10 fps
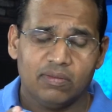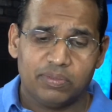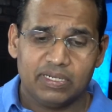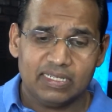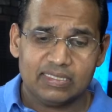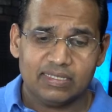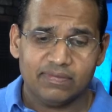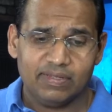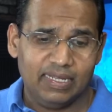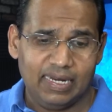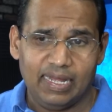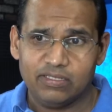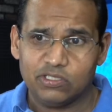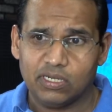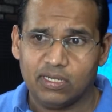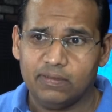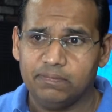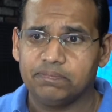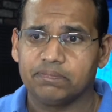predictive and agile,